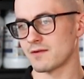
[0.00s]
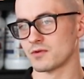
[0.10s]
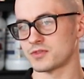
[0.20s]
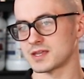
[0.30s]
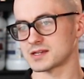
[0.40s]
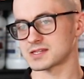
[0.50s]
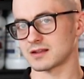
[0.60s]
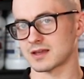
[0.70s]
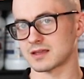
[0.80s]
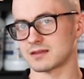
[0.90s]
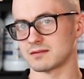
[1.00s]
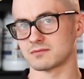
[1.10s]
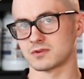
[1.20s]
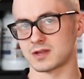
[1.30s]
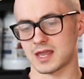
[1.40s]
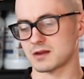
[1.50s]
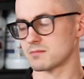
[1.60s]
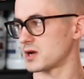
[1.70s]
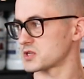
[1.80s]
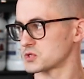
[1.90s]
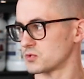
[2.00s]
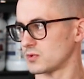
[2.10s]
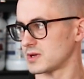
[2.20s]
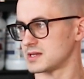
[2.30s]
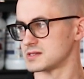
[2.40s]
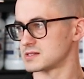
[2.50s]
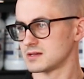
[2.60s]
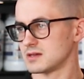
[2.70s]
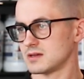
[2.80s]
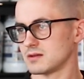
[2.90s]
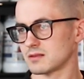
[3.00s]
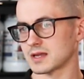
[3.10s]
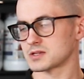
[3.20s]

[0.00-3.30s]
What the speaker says: everyone thinks that, like, gaining muscle is, like,